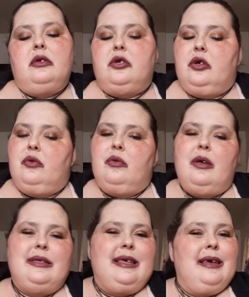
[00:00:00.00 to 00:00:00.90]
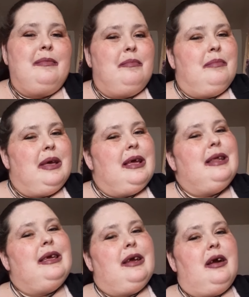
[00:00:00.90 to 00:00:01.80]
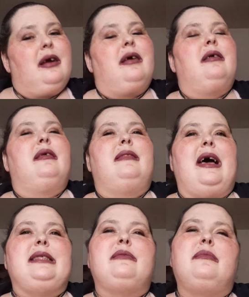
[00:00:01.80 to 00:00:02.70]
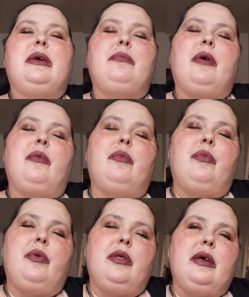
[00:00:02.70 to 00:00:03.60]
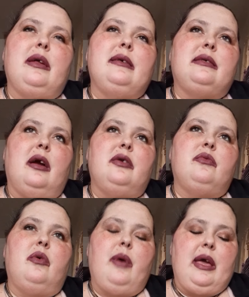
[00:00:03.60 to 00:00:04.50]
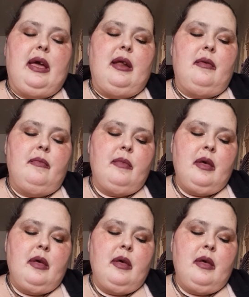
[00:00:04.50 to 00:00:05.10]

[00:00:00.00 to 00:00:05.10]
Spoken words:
June, see, mid-year, that's when people are really going to start to awaken.